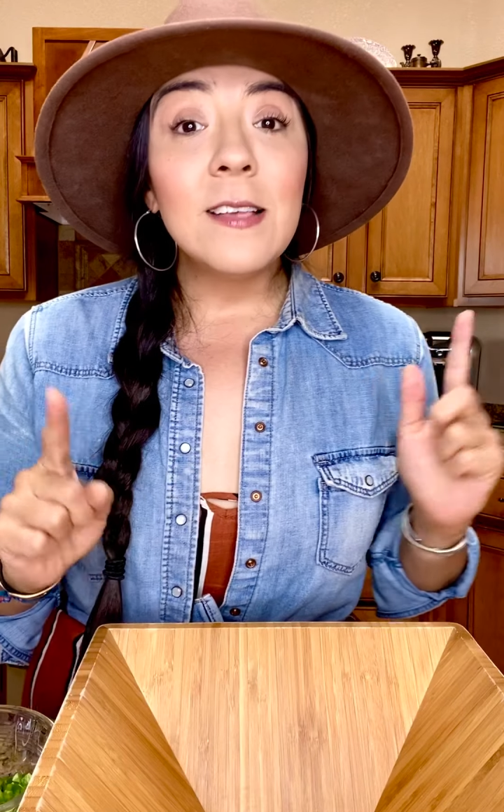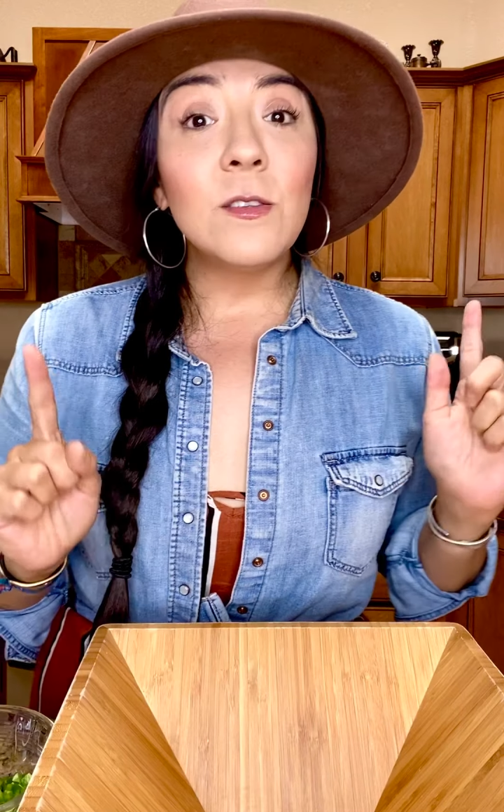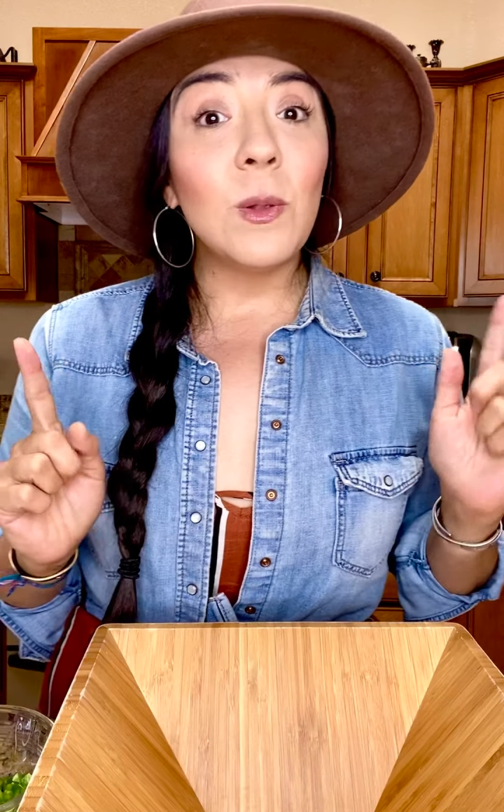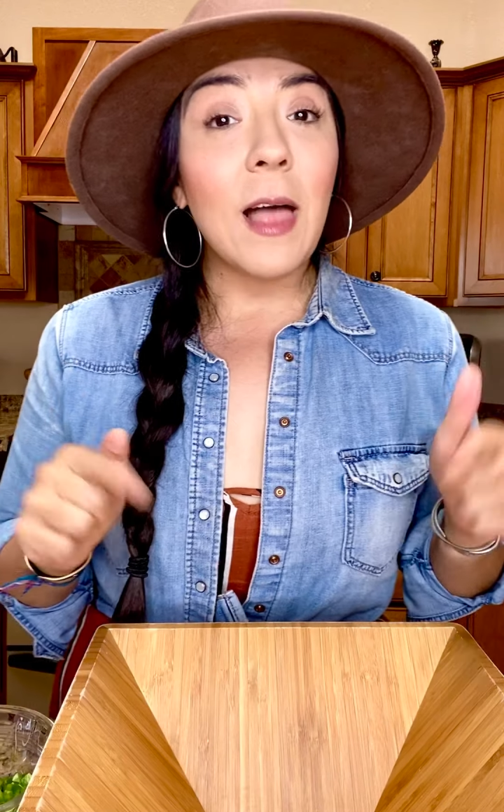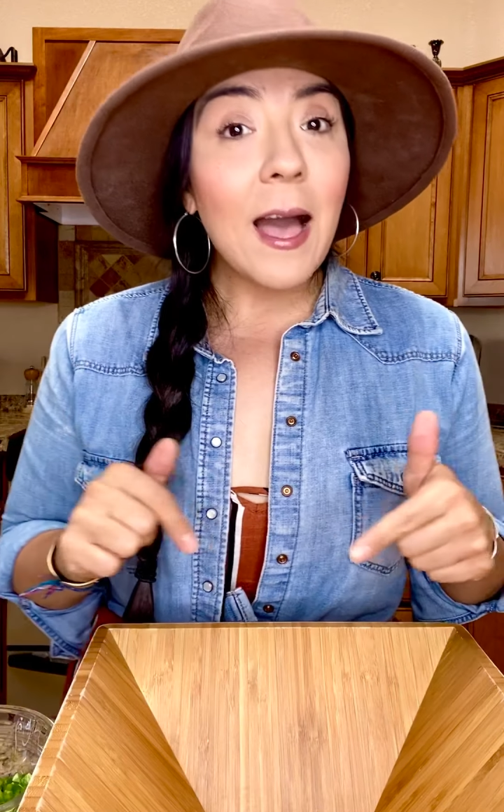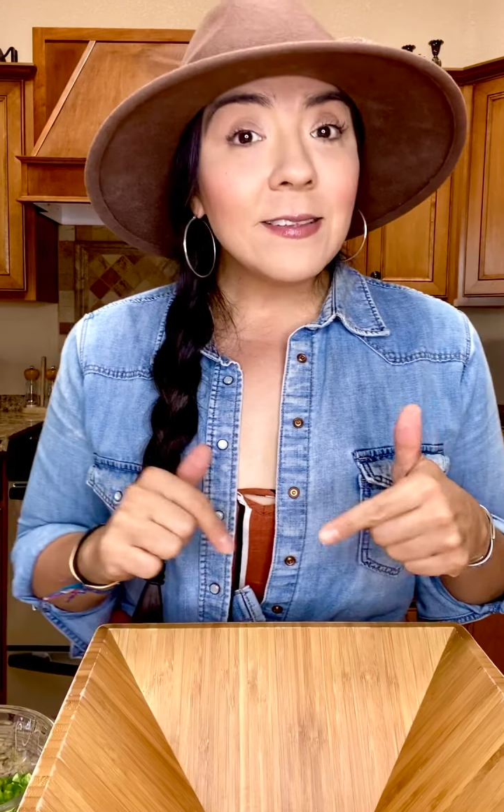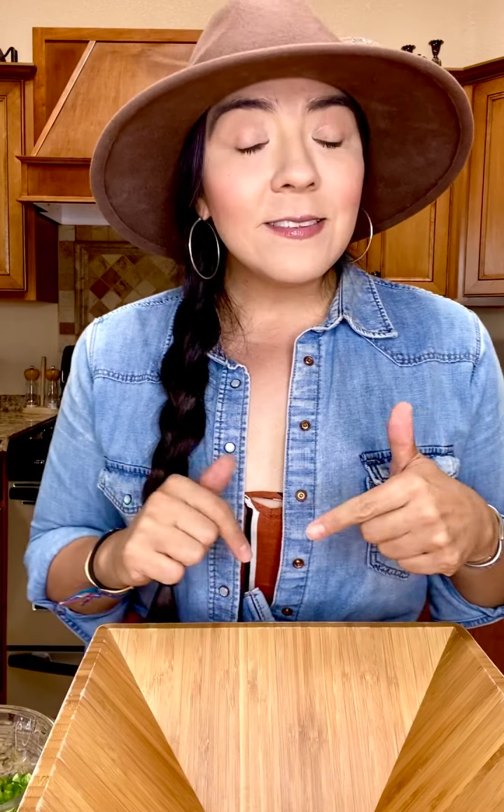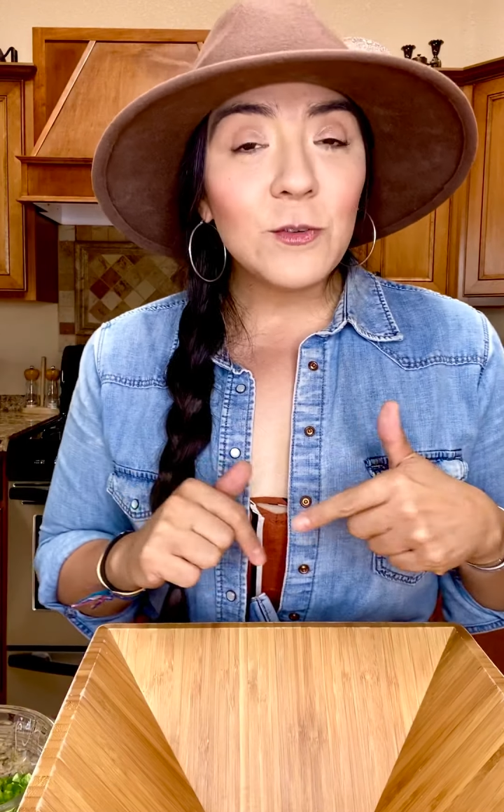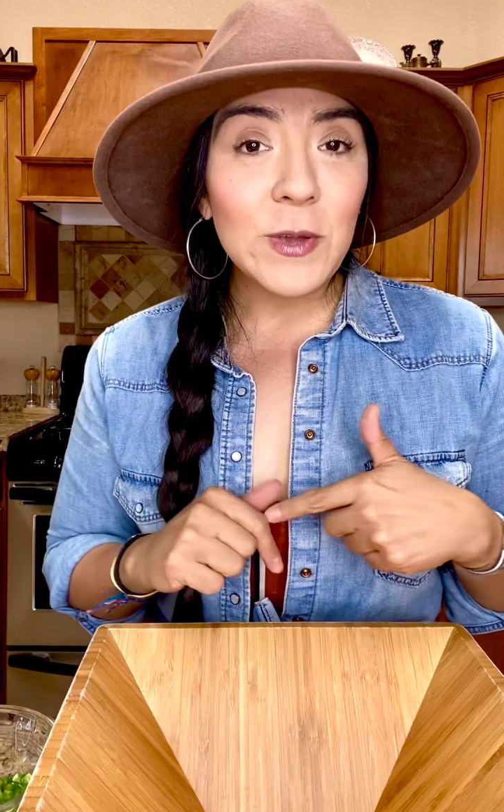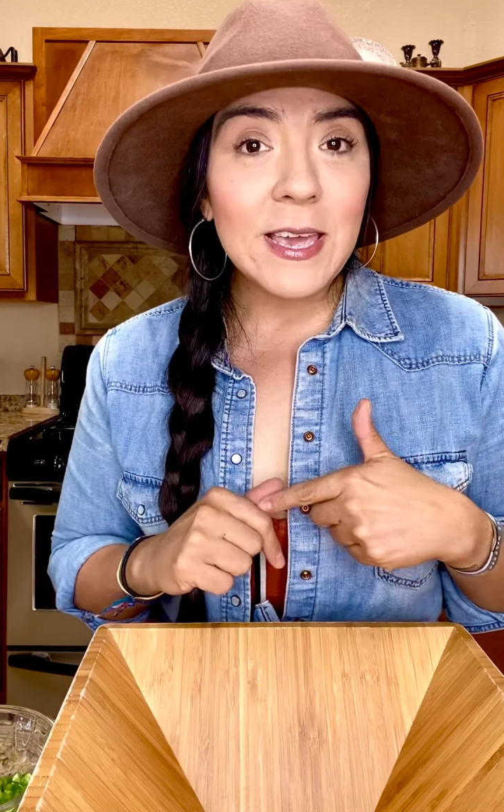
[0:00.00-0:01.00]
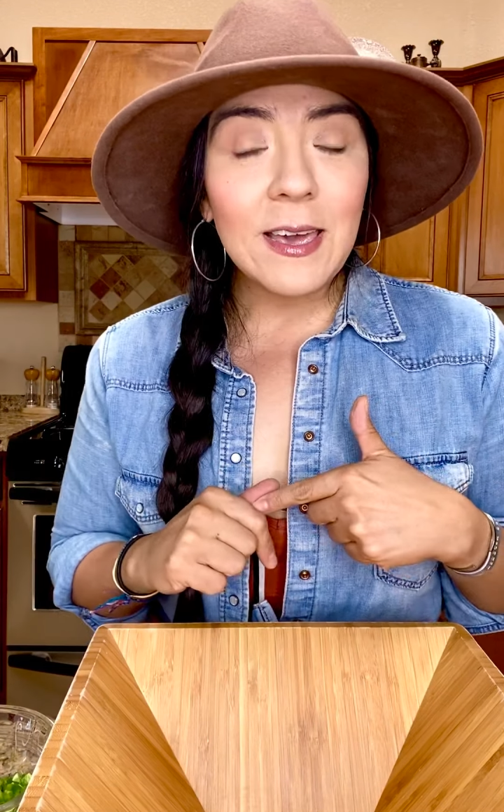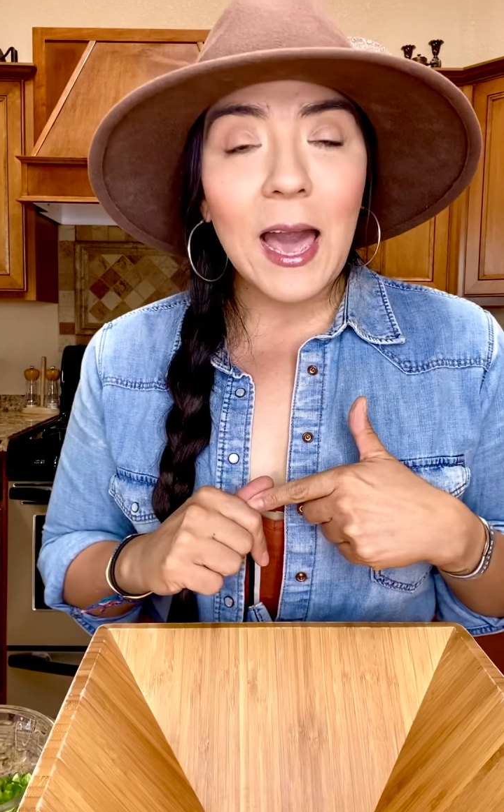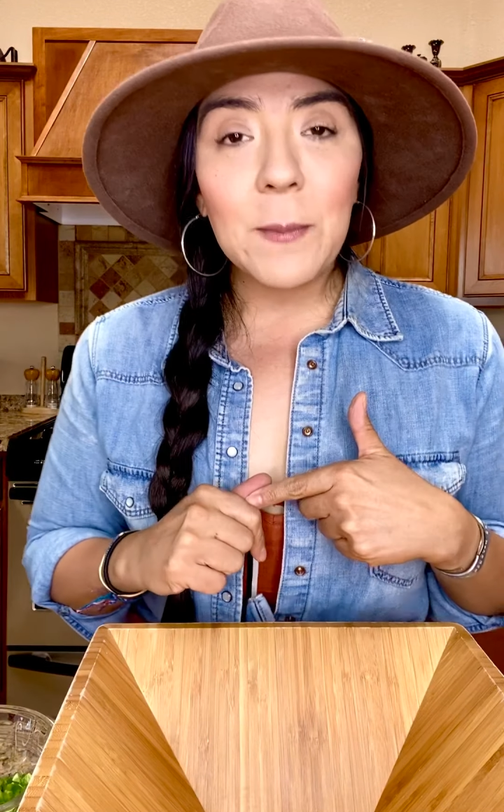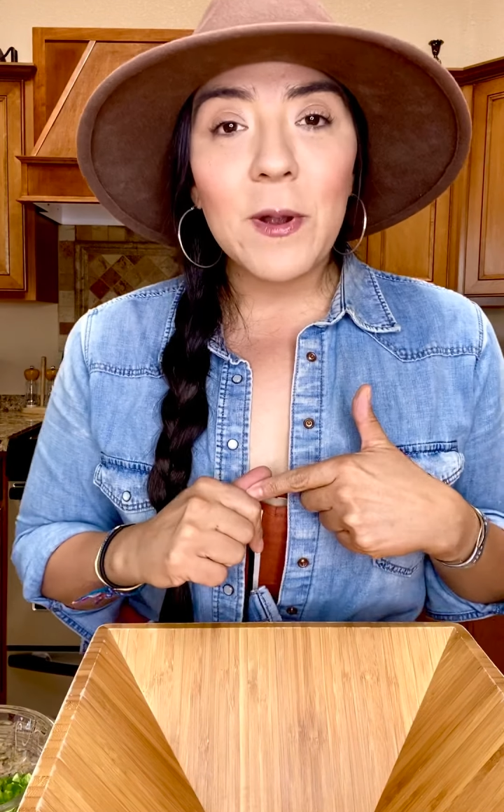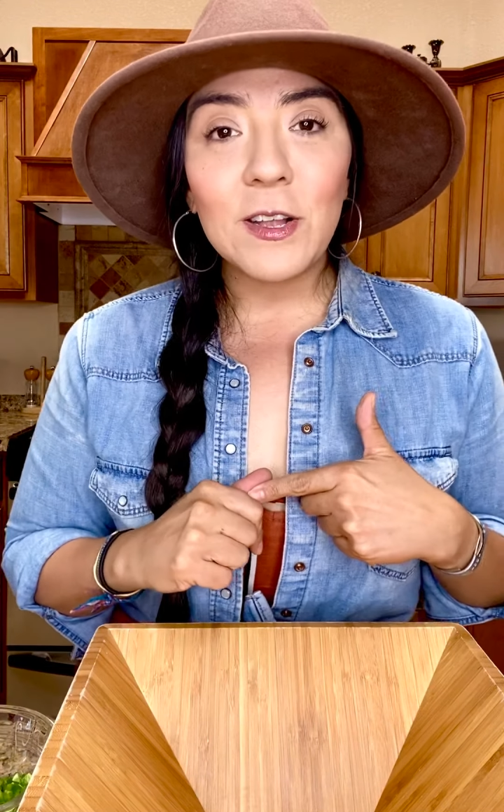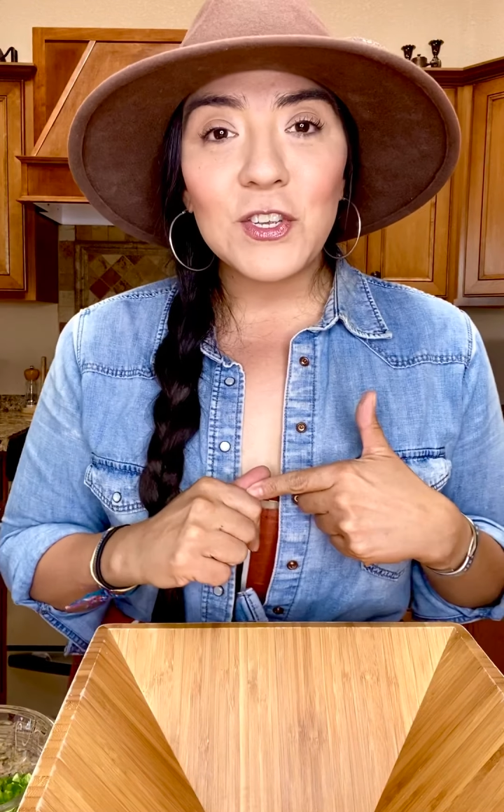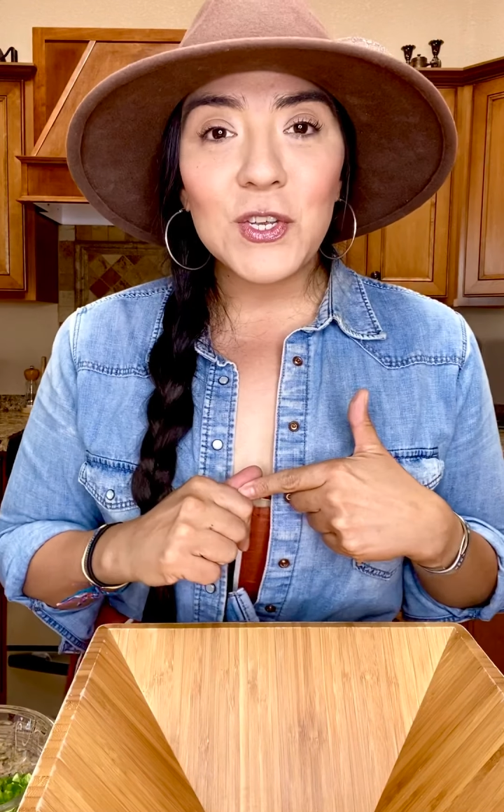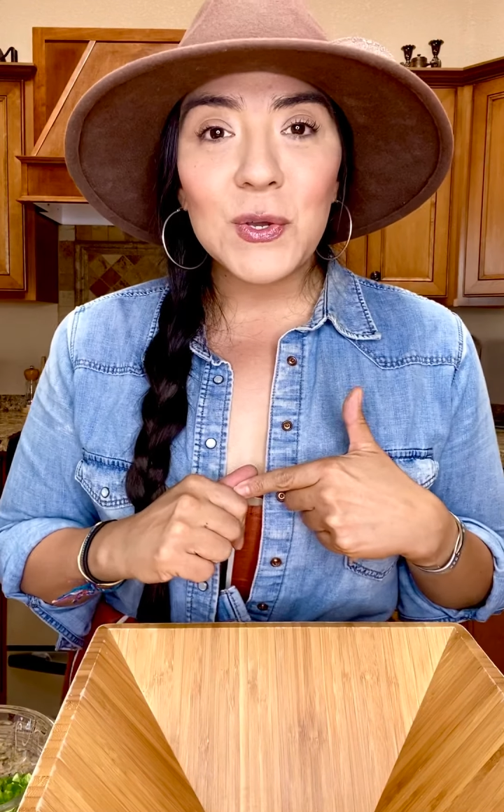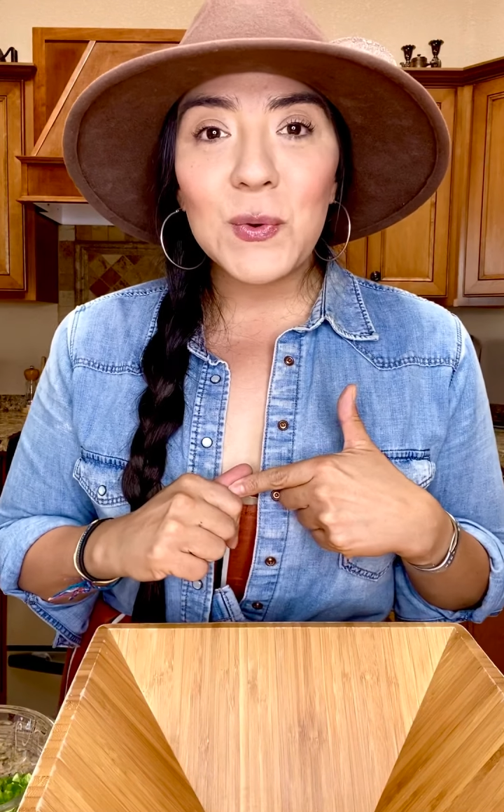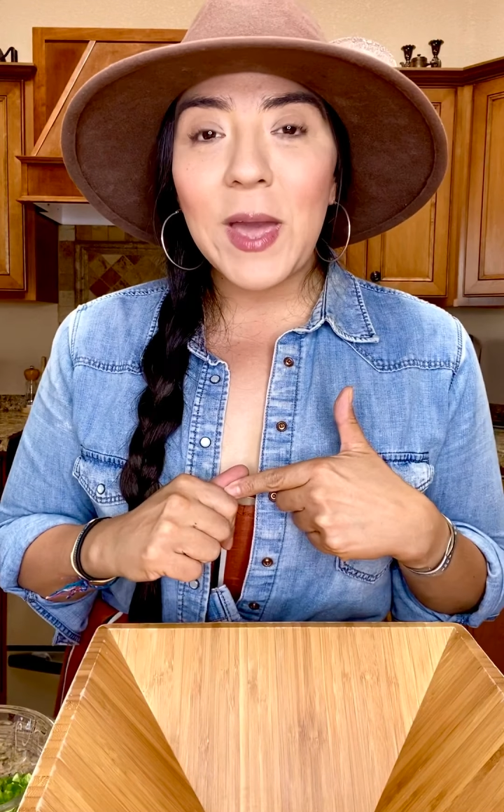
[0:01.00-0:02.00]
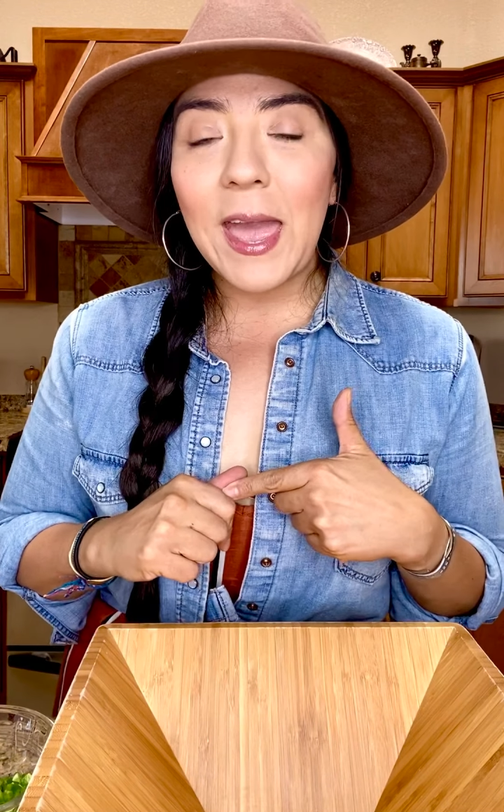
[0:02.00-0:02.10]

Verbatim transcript: So last week I brought you